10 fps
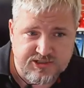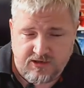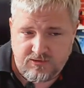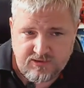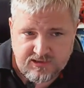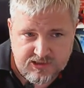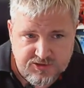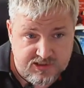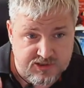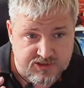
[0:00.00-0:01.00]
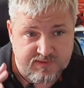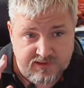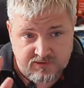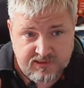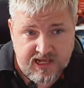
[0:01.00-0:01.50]
So you can literally just be,
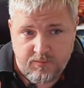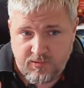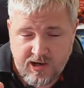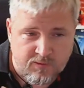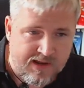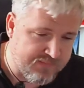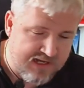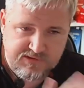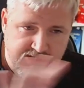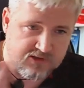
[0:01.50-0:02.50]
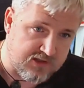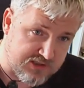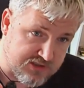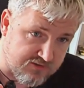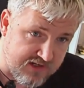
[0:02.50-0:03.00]
calibrate a webcam to look at
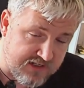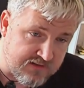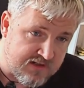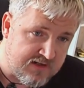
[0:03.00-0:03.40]
a screen